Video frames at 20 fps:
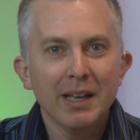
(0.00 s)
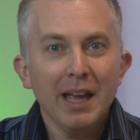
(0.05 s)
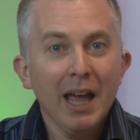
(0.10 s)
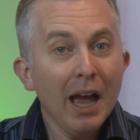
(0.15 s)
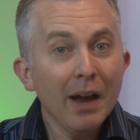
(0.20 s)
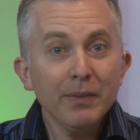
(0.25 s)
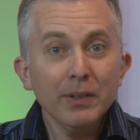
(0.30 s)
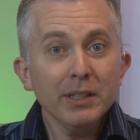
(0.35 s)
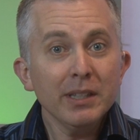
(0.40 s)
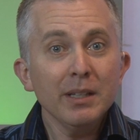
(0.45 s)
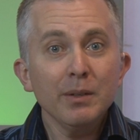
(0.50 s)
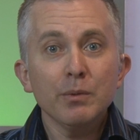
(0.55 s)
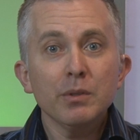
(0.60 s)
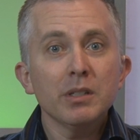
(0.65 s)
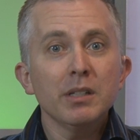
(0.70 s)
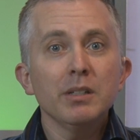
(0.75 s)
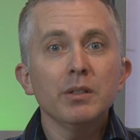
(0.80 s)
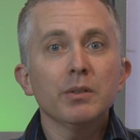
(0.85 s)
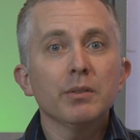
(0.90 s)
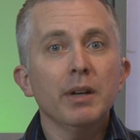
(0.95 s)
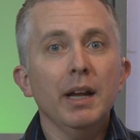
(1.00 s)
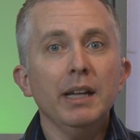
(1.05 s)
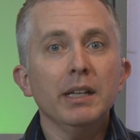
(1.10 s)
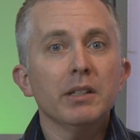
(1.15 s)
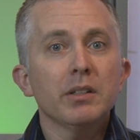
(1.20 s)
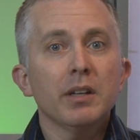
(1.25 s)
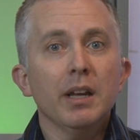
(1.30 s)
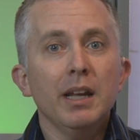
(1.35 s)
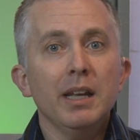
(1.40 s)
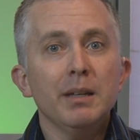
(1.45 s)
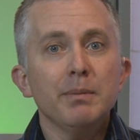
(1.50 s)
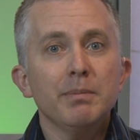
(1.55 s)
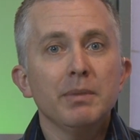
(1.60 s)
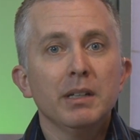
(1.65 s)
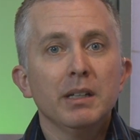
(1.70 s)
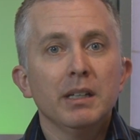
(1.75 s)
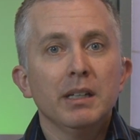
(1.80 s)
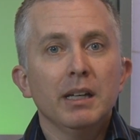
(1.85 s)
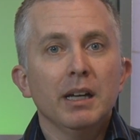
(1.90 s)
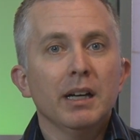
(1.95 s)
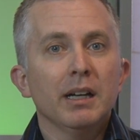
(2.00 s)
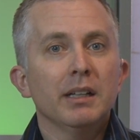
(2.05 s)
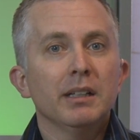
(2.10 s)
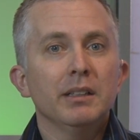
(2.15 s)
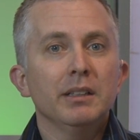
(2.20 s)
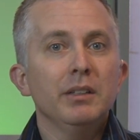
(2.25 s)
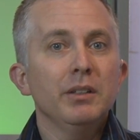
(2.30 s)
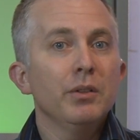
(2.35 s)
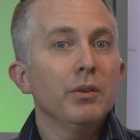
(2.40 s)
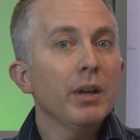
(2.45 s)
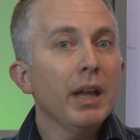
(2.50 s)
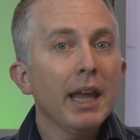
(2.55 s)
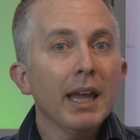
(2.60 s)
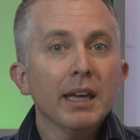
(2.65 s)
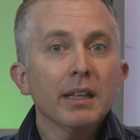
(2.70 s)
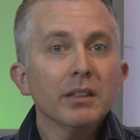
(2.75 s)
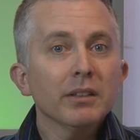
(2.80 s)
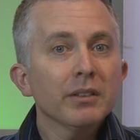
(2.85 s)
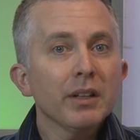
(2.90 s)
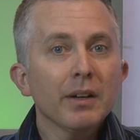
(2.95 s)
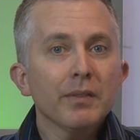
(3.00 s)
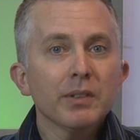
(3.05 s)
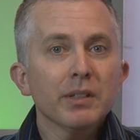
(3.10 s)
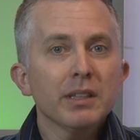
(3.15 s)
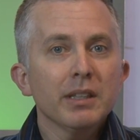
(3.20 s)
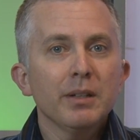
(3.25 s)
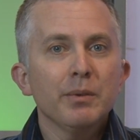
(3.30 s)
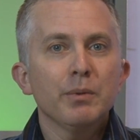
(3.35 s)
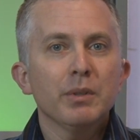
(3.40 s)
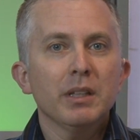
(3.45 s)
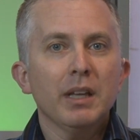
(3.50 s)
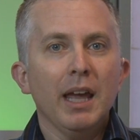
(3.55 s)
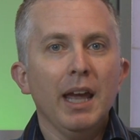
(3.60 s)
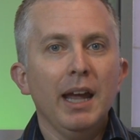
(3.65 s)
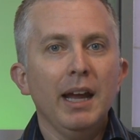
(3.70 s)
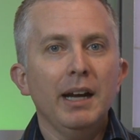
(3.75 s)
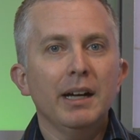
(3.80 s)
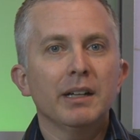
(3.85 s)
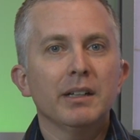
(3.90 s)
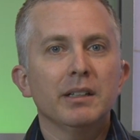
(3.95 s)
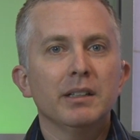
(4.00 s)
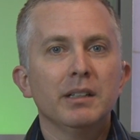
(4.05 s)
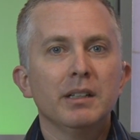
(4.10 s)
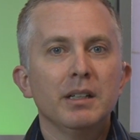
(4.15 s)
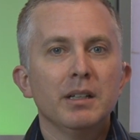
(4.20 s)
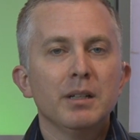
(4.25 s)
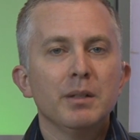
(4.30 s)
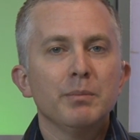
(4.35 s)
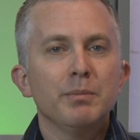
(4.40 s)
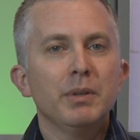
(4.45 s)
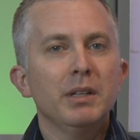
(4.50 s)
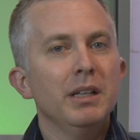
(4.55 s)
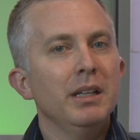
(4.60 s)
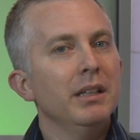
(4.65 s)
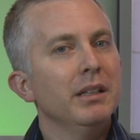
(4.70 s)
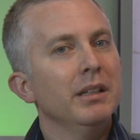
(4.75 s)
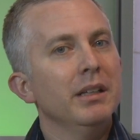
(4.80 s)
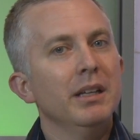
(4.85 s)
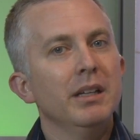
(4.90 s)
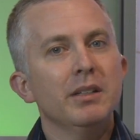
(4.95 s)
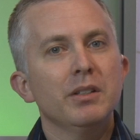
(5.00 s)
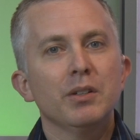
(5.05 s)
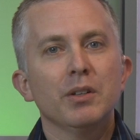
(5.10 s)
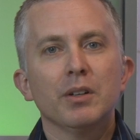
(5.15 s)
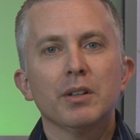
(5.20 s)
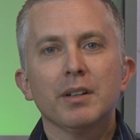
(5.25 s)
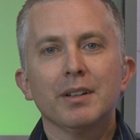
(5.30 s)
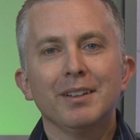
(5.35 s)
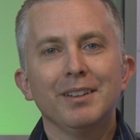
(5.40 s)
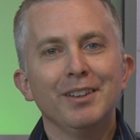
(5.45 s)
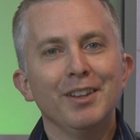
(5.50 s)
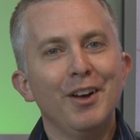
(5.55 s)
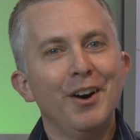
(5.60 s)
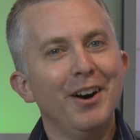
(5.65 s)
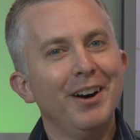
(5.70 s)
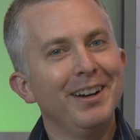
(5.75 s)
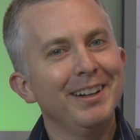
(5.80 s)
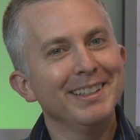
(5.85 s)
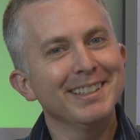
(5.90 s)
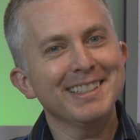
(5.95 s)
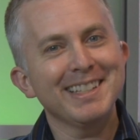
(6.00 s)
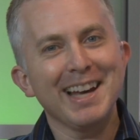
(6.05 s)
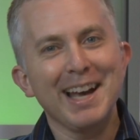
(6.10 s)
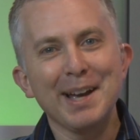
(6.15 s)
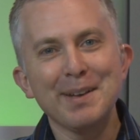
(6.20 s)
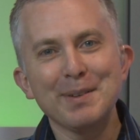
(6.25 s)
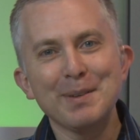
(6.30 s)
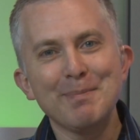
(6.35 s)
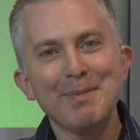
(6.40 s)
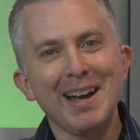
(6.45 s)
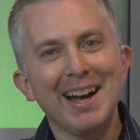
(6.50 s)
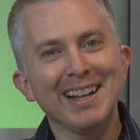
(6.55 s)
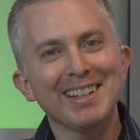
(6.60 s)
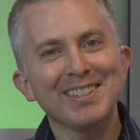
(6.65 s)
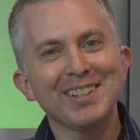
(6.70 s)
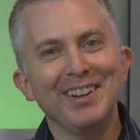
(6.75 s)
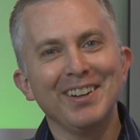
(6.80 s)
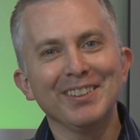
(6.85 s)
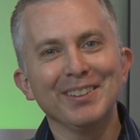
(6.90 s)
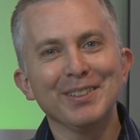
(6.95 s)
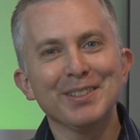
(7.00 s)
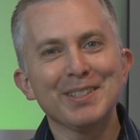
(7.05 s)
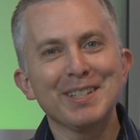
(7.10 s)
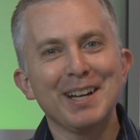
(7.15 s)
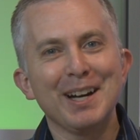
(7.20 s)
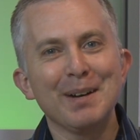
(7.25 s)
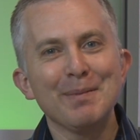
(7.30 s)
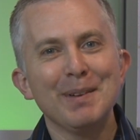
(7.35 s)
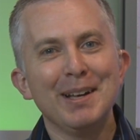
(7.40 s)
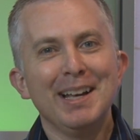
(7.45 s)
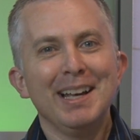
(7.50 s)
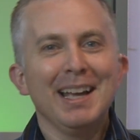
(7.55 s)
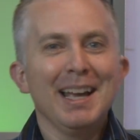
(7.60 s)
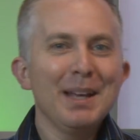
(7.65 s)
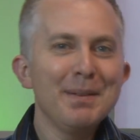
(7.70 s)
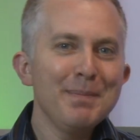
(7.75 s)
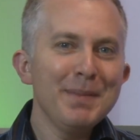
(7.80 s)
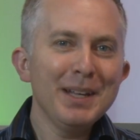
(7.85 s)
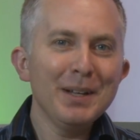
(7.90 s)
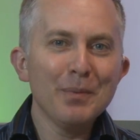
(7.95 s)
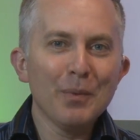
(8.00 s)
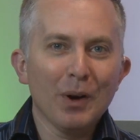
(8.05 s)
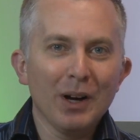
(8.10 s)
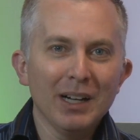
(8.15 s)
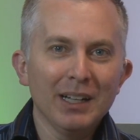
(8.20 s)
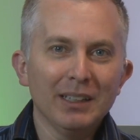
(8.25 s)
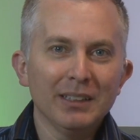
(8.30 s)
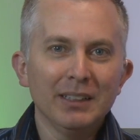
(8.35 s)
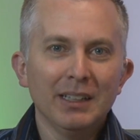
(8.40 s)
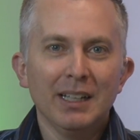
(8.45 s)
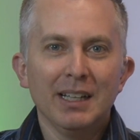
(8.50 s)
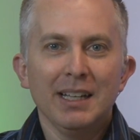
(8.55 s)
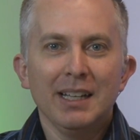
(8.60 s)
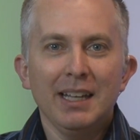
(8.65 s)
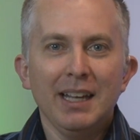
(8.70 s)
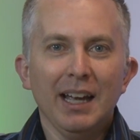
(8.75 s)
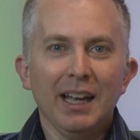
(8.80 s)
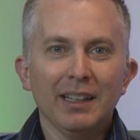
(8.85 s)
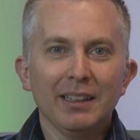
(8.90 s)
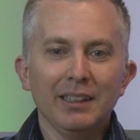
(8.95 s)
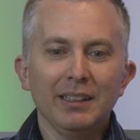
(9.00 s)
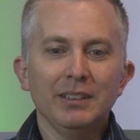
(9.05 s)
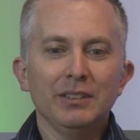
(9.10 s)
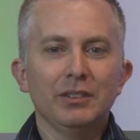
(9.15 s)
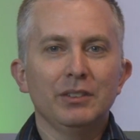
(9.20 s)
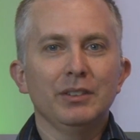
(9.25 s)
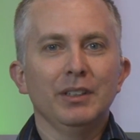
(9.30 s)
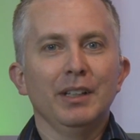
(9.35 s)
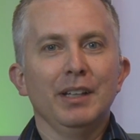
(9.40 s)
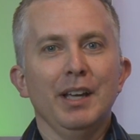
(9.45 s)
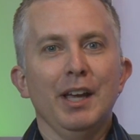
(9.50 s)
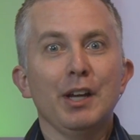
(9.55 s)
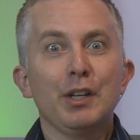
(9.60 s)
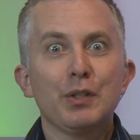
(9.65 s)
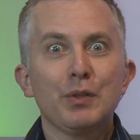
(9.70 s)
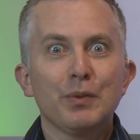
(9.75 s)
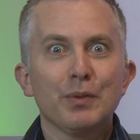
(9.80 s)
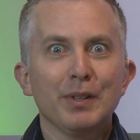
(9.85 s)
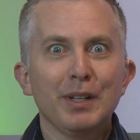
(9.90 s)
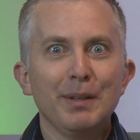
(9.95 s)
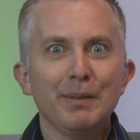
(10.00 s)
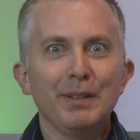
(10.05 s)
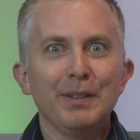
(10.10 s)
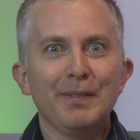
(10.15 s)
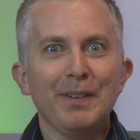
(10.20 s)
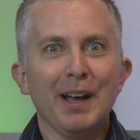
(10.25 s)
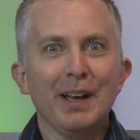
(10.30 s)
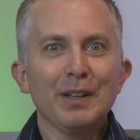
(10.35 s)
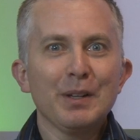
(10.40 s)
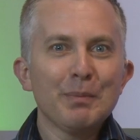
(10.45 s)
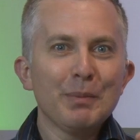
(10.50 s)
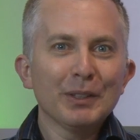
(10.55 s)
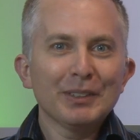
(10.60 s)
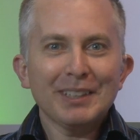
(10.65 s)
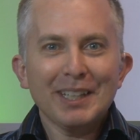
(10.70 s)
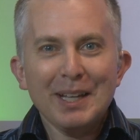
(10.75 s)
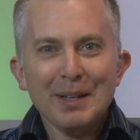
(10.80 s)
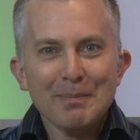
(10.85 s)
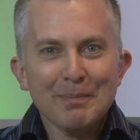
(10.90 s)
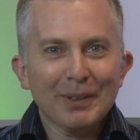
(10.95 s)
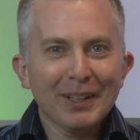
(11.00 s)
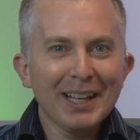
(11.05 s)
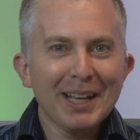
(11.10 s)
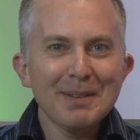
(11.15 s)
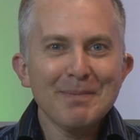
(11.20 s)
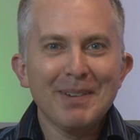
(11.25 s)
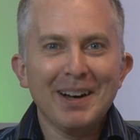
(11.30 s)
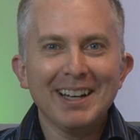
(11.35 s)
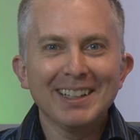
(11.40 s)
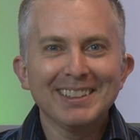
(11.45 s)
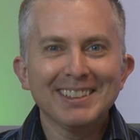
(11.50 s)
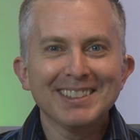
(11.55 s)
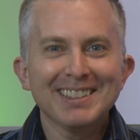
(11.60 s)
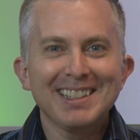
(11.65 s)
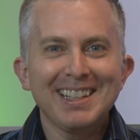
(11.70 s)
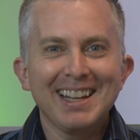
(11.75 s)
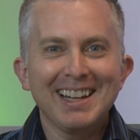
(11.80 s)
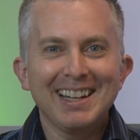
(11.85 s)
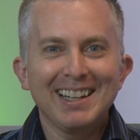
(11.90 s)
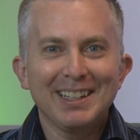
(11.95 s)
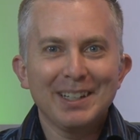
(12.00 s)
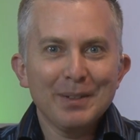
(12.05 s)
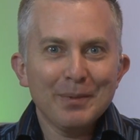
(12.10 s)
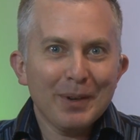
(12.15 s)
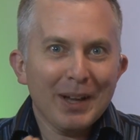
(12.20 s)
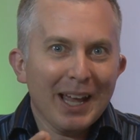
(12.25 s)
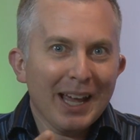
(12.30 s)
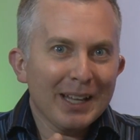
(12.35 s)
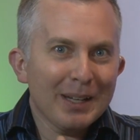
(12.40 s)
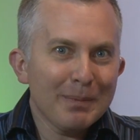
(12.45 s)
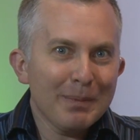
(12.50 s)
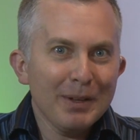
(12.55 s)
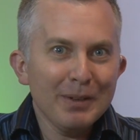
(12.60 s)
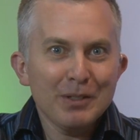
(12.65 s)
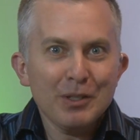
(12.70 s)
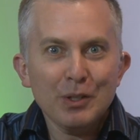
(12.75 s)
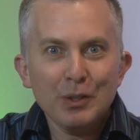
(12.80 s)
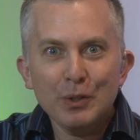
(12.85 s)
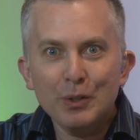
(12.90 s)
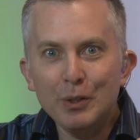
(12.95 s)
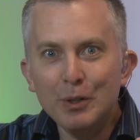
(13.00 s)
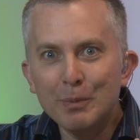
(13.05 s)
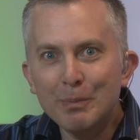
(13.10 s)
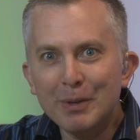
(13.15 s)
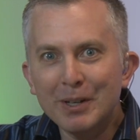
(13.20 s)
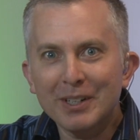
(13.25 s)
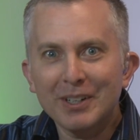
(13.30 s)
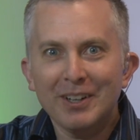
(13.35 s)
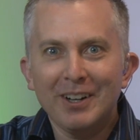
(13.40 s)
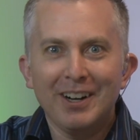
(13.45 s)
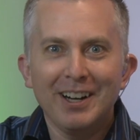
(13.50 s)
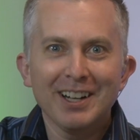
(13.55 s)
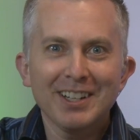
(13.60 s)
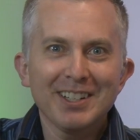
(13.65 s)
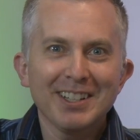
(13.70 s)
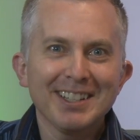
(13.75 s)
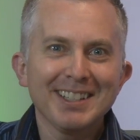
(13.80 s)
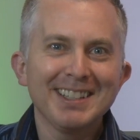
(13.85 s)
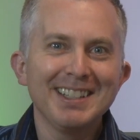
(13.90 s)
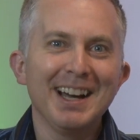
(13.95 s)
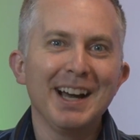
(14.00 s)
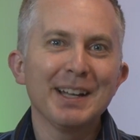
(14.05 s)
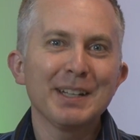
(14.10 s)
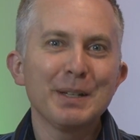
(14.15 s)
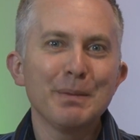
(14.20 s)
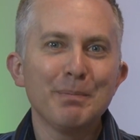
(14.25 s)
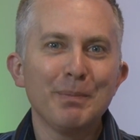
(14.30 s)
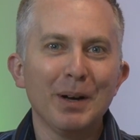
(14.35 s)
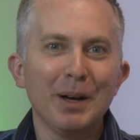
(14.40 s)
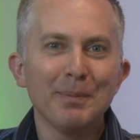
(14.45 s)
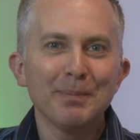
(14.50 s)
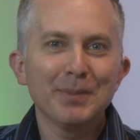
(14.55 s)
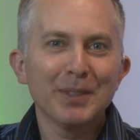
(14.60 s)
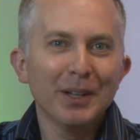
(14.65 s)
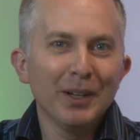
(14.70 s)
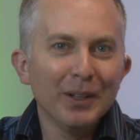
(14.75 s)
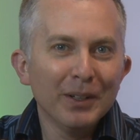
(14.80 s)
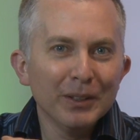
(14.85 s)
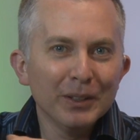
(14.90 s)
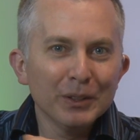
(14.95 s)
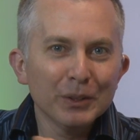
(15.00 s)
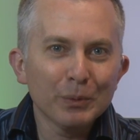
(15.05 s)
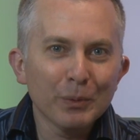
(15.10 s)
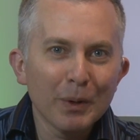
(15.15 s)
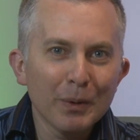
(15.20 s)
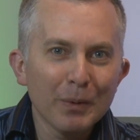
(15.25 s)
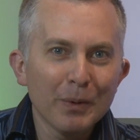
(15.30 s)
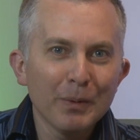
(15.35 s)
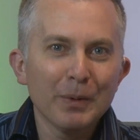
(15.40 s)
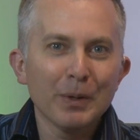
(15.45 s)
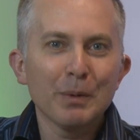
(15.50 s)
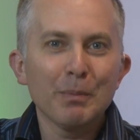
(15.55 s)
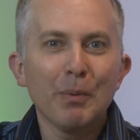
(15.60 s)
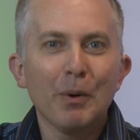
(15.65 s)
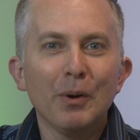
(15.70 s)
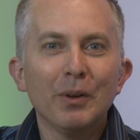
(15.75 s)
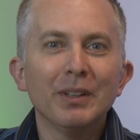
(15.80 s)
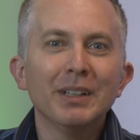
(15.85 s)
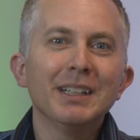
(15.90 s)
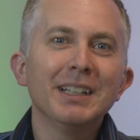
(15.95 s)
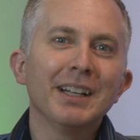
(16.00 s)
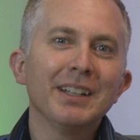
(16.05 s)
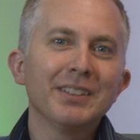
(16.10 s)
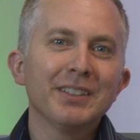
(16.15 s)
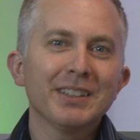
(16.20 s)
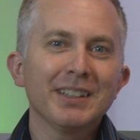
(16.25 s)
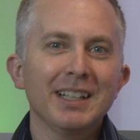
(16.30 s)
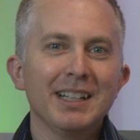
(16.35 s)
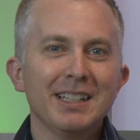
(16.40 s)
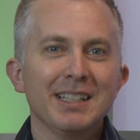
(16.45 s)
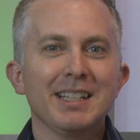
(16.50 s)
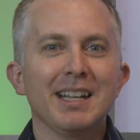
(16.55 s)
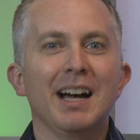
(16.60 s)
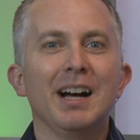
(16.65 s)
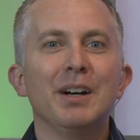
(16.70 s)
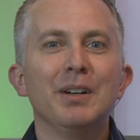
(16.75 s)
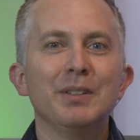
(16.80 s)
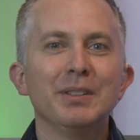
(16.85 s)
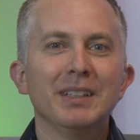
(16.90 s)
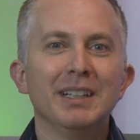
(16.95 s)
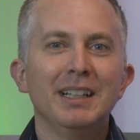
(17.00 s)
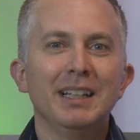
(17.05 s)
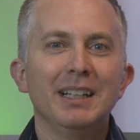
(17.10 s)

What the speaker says: Everything was in great shape. He handled everything with care, but it took a long time to match all those up. And meanwhile, he had these extremely valuable tin plate models there, and we had to be super cautious not to bump those when we were pulling other things out.